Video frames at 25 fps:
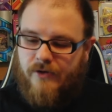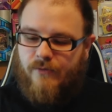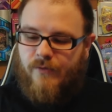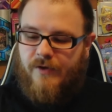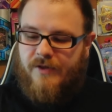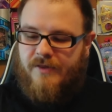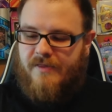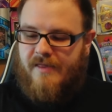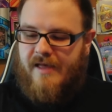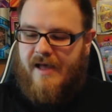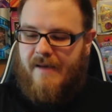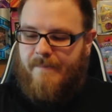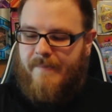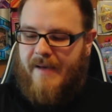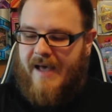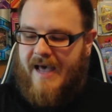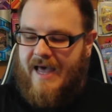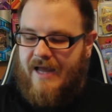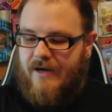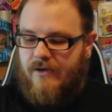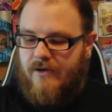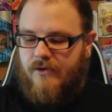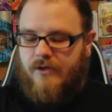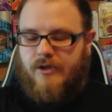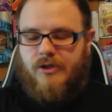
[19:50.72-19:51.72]
with that
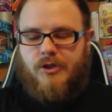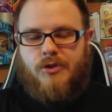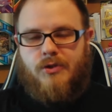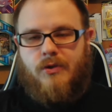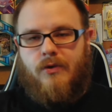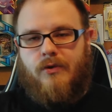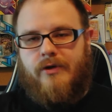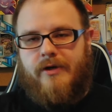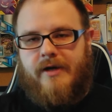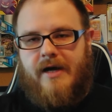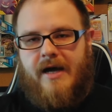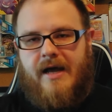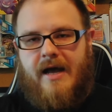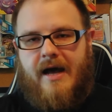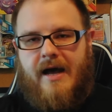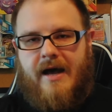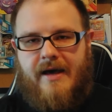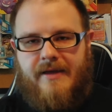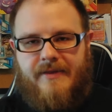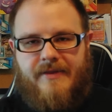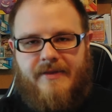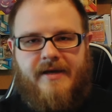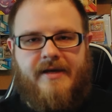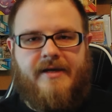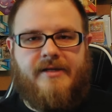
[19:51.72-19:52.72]
paddle controller.
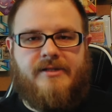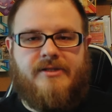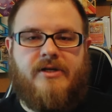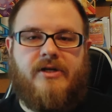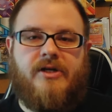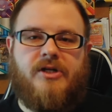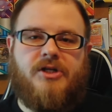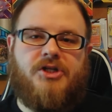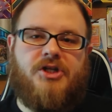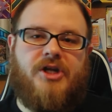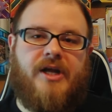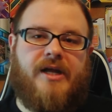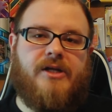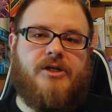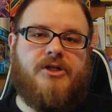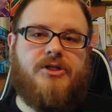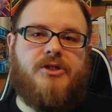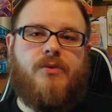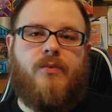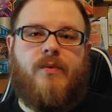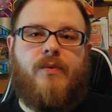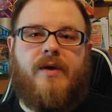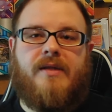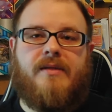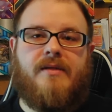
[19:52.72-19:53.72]
I think it's going to change
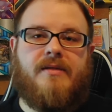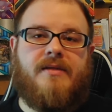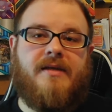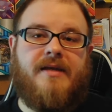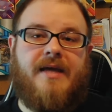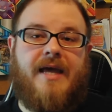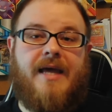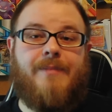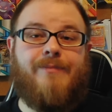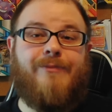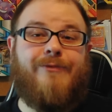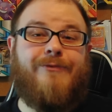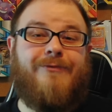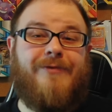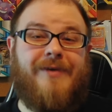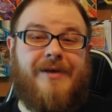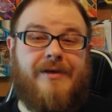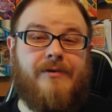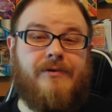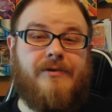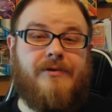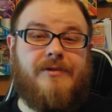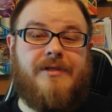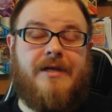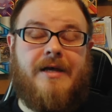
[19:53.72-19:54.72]
the way that the game
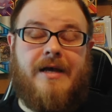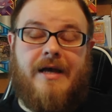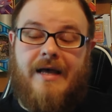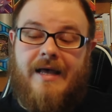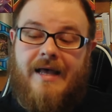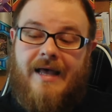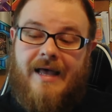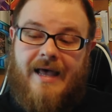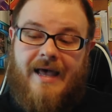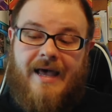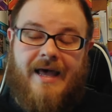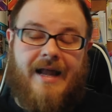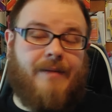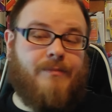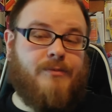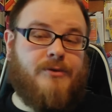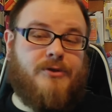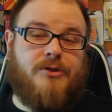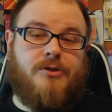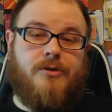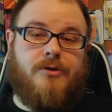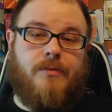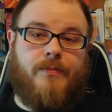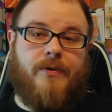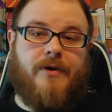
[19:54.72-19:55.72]
feels, and I'm
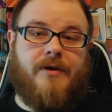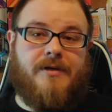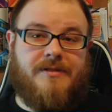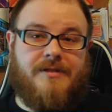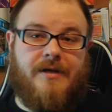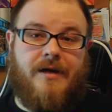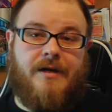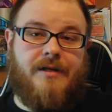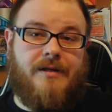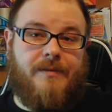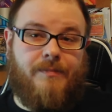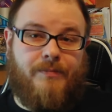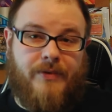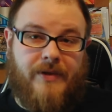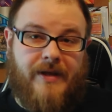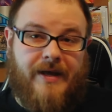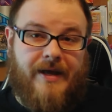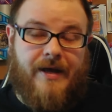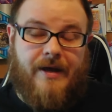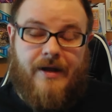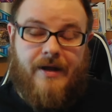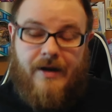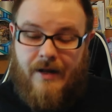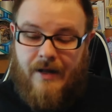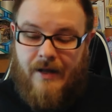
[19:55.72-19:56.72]
super excited to play
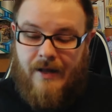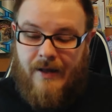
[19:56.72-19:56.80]
it.